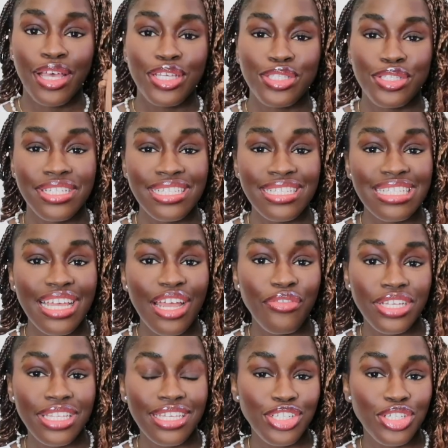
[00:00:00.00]
So this is
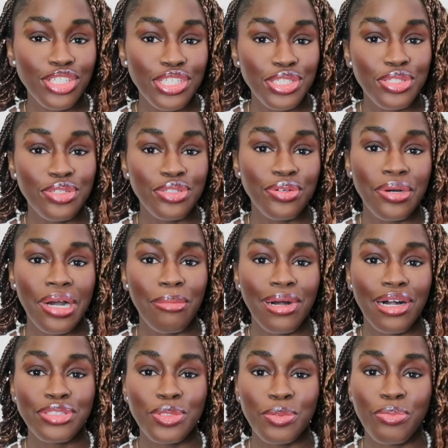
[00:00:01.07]
everything you need to know
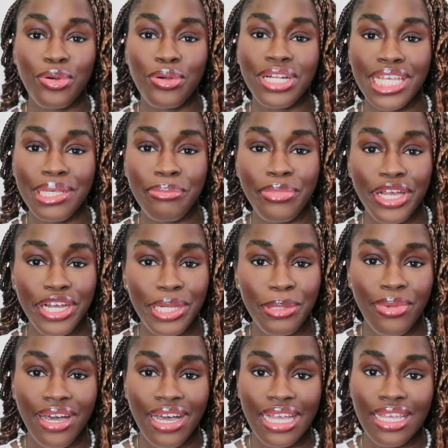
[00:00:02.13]
about the Polène Beri
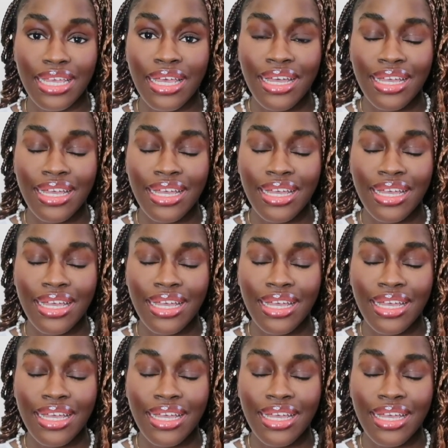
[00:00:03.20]
bag.